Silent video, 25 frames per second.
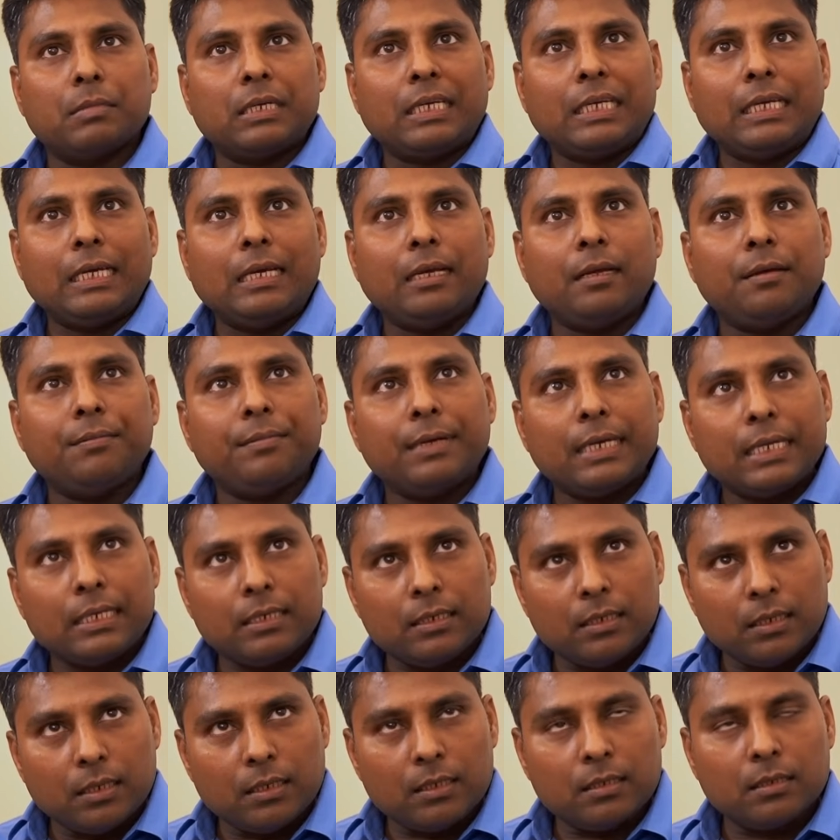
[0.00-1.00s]
Even
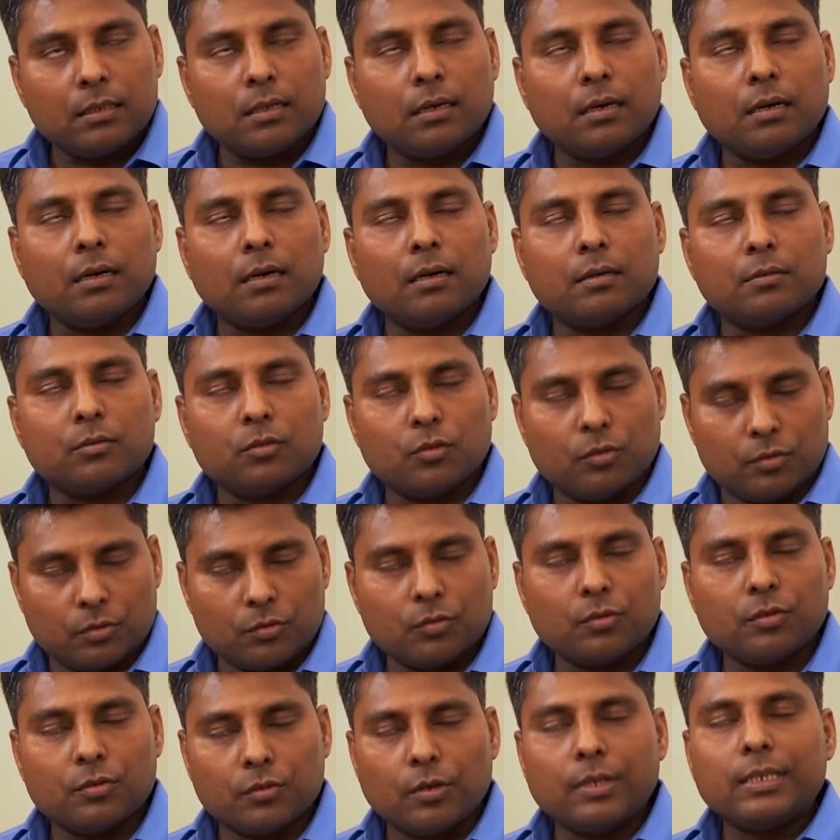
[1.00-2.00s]
in the
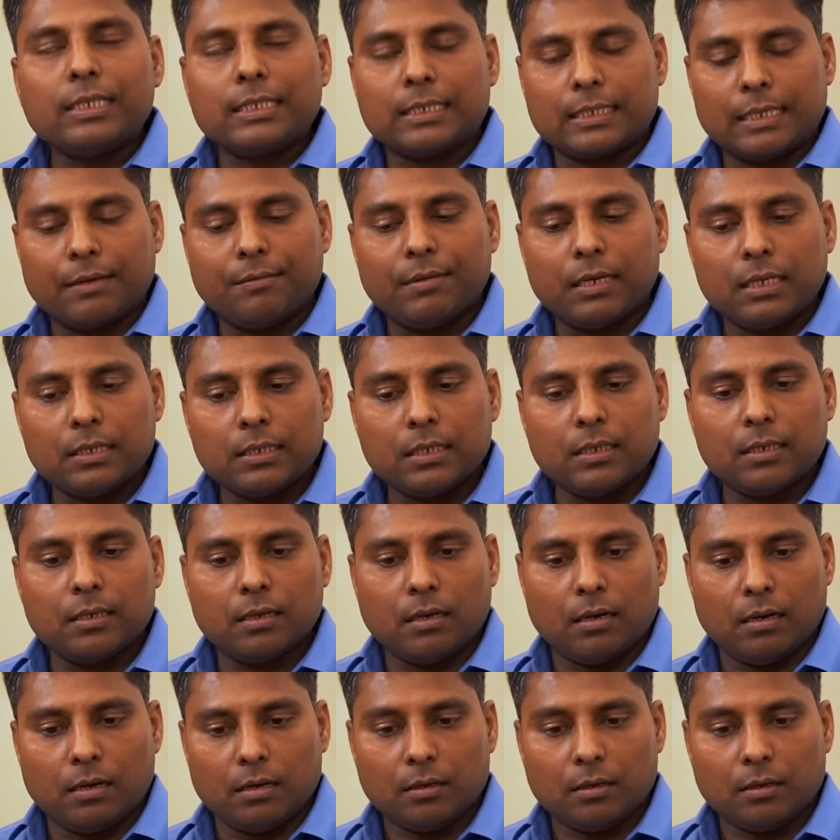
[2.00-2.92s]
2022